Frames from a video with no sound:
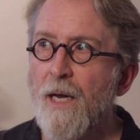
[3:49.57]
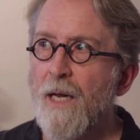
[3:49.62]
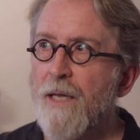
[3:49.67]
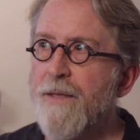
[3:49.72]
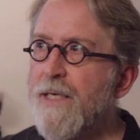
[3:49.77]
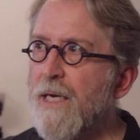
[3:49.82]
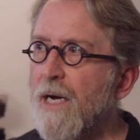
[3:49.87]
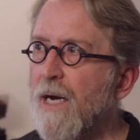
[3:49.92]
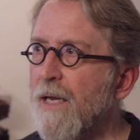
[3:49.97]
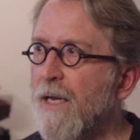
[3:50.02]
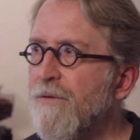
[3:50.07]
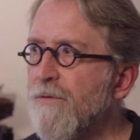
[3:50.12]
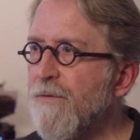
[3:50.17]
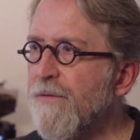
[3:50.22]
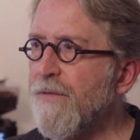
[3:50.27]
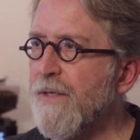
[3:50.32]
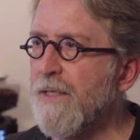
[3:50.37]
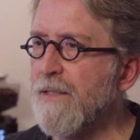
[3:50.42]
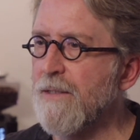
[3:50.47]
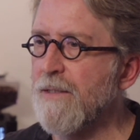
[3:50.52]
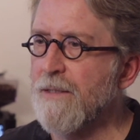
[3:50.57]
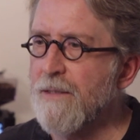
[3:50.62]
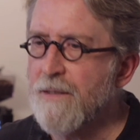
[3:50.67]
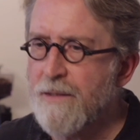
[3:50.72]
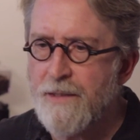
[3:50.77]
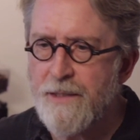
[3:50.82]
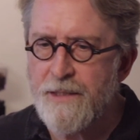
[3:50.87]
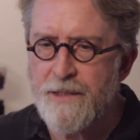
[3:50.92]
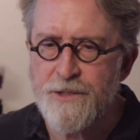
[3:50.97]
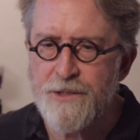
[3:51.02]
The other thing
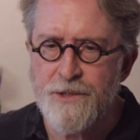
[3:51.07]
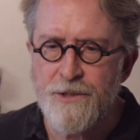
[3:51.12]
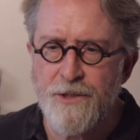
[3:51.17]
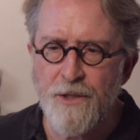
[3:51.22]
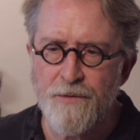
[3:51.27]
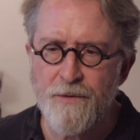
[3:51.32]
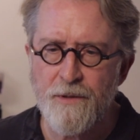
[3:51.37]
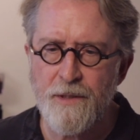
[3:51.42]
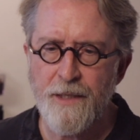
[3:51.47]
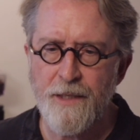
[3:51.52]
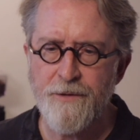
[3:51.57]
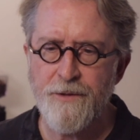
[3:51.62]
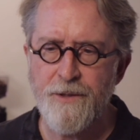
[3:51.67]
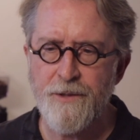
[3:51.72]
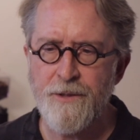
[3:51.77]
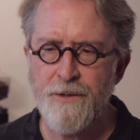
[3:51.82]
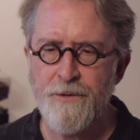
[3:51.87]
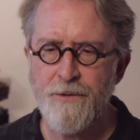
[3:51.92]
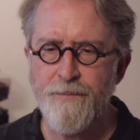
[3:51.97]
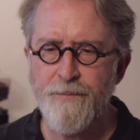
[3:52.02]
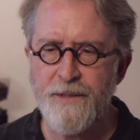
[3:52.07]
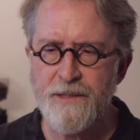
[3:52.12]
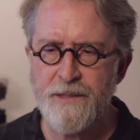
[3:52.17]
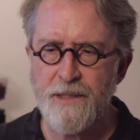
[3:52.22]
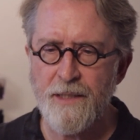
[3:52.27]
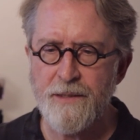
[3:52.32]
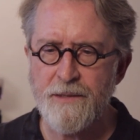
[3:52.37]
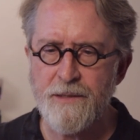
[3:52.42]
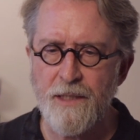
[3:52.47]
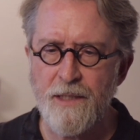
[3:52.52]
that these don't allow you to do,
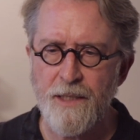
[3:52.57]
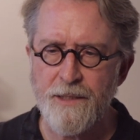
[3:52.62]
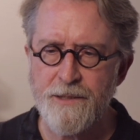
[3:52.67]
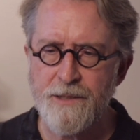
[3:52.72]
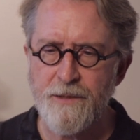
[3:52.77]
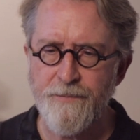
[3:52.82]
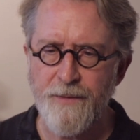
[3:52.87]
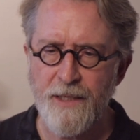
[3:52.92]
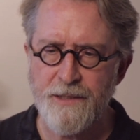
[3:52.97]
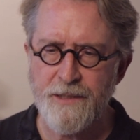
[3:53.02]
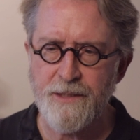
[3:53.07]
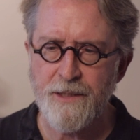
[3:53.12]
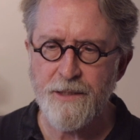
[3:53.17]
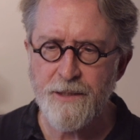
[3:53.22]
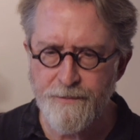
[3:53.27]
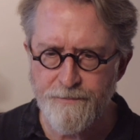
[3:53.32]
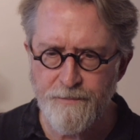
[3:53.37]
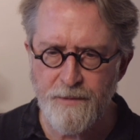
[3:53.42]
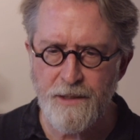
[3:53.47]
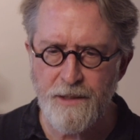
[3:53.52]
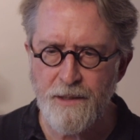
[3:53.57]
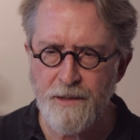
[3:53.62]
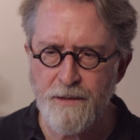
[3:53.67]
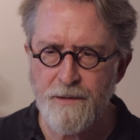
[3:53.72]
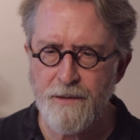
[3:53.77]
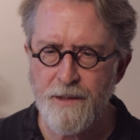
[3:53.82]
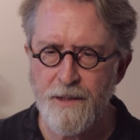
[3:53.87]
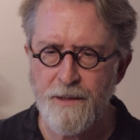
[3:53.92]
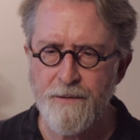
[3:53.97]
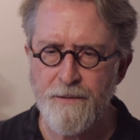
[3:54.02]
besides customizing them,
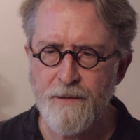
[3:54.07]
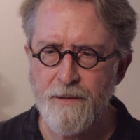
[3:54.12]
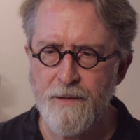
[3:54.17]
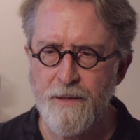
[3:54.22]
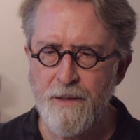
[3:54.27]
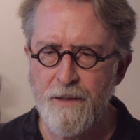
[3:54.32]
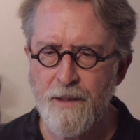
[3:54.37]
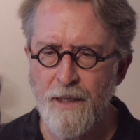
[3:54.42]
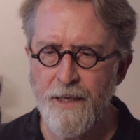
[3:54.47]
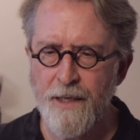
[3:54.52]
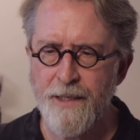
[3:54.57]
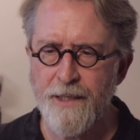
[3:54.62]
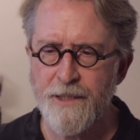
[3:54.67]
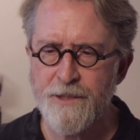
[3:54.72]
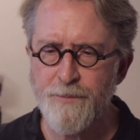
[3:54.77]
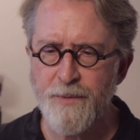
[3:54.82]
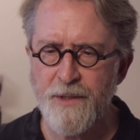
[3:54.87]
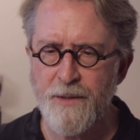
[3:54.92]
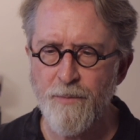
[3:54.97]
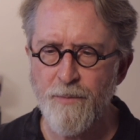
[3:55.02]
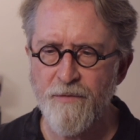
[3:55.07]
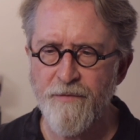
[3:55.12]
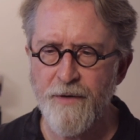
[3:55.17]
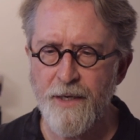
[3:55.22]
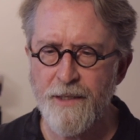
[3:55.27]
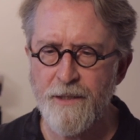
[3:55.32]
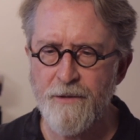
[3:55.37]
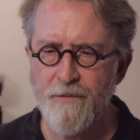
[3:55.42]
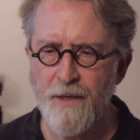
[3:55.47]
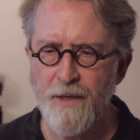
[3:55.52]
the
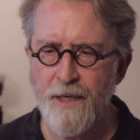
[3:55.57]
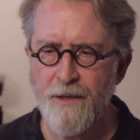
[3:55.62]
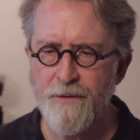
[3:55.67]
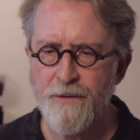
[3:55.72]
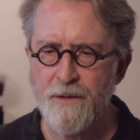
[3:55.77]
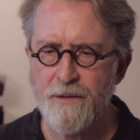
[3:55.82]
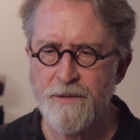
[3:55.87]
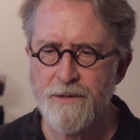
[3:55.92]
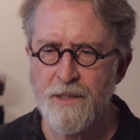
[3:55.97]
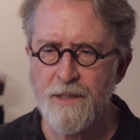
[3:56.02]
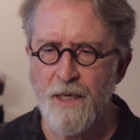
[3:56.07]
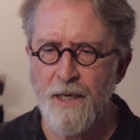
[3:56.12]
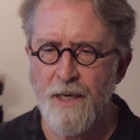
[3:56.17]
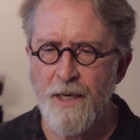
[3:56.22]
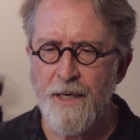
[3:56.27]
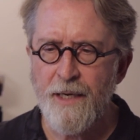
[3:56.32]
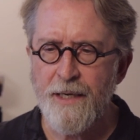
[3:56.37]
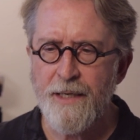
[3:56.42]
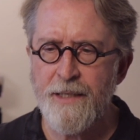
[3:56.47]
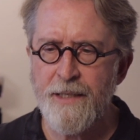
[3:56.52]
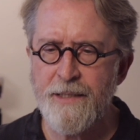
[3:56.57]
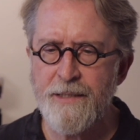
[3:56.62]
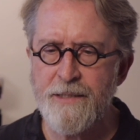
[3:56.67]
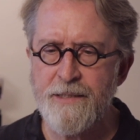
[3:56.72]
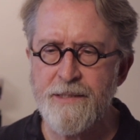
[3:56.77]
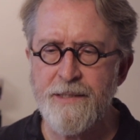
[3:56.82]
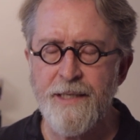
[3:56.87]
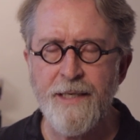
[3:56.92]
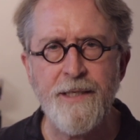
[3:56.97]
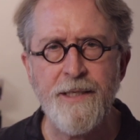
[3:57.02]
ISP-provided routers,
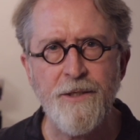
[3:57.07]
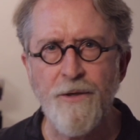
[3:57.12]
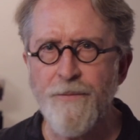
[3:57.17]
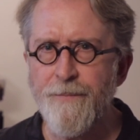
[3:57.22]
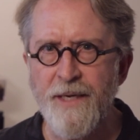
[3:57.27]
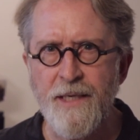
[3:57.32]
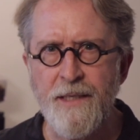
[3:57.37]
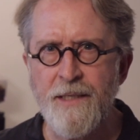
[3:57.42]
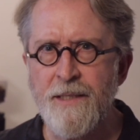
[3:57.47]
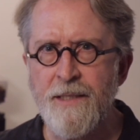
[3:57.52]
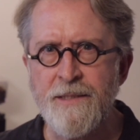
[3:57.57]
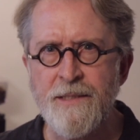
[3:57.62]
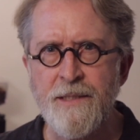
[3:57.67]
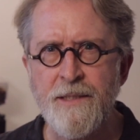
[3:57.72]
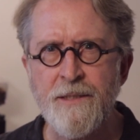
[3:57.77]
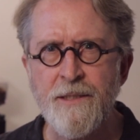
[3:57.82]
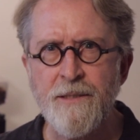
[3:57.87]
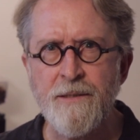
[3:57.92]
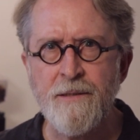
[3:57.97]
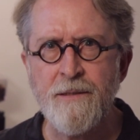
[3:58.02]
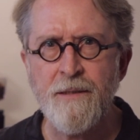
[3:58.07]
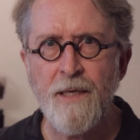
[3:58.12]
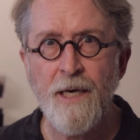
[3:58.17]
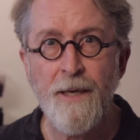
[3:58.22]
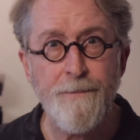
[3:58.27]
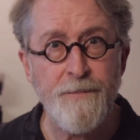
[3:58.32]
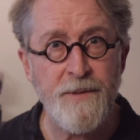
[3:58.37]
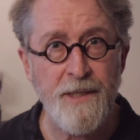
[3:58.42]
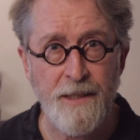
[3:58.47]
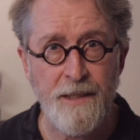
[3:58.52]
is that it don't make it easy to
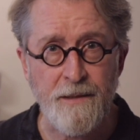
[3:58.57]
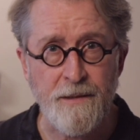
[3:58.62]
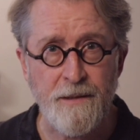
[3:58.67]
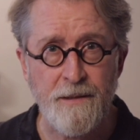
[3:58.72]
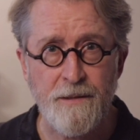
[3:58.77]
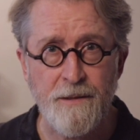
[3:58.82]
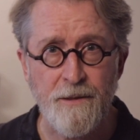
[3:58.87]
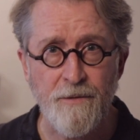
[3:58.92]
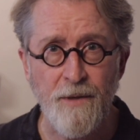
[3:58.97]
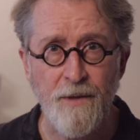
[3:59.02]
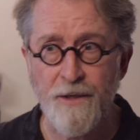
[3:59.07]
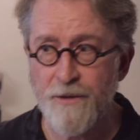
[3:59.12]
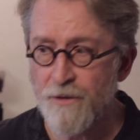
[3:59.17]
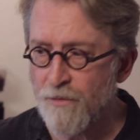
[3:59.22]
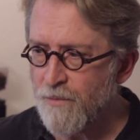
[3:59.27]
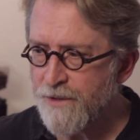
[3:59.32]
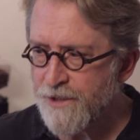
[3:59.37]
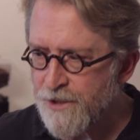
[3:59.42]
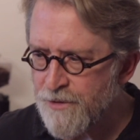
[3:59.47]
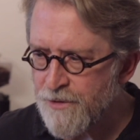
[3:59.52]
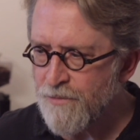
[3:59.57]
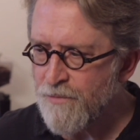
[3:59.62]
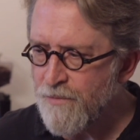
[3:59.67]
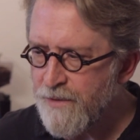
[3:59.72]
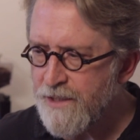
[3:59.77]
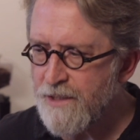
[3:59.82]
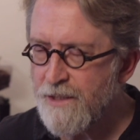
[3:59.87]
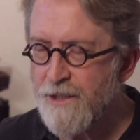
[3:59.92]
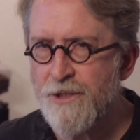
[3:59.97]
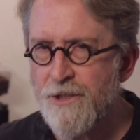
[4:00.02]
update the router, which you
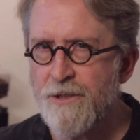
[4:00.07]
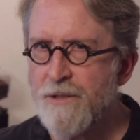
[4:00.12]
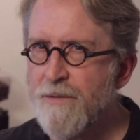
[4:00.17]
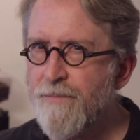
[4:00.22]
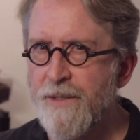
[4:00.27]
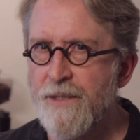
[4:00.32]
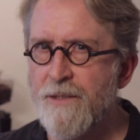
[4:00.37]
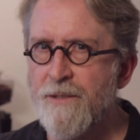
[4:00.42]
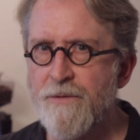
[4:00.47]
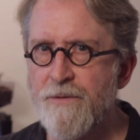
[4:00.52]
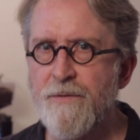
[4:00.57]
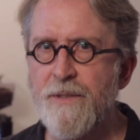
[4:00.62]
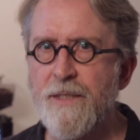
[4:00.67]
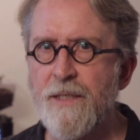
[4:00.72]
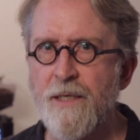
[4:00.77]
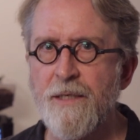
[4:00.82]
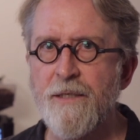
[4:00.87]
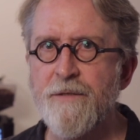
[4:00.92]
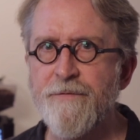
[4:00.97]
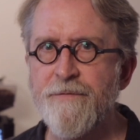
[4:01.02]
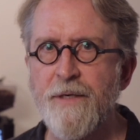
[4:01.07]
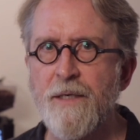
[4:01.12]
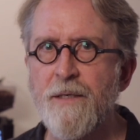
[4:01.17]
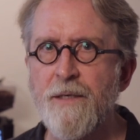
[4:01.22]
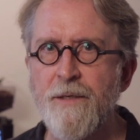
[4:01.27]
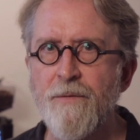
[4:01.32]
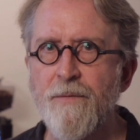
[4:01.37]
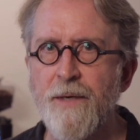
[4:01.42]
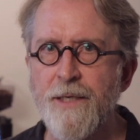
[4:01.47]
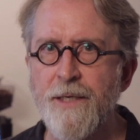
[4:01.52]
really should be doing on a
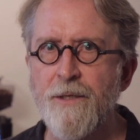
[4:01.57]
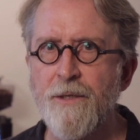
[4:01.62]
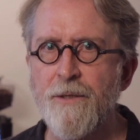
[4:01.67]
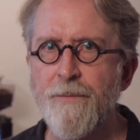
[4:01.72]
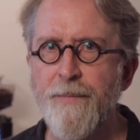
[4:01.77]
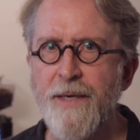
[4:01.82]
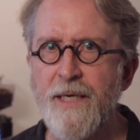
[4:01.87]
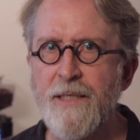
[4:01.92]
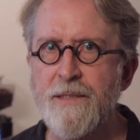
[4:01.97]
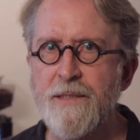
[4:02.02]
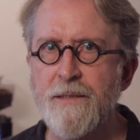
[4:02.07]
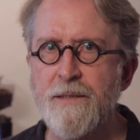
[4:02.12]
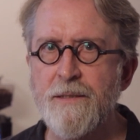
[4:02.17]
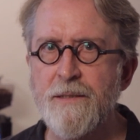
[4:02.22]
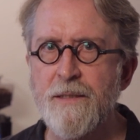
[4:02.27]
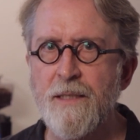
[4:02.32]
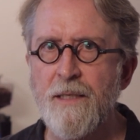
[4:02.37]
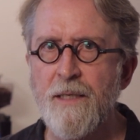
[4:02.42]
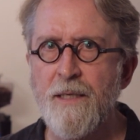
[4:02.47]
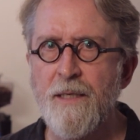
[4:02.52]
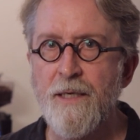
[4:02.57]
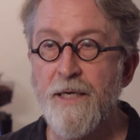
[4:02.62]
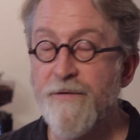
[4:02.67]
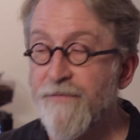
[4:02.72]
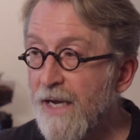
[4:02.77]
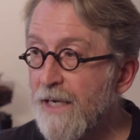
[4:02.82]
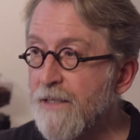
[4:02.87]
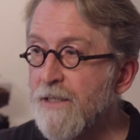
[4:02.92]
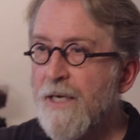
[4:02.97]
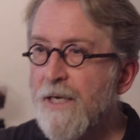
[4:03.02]
fairly regular basis. In
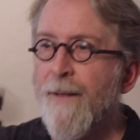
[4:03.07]
fact,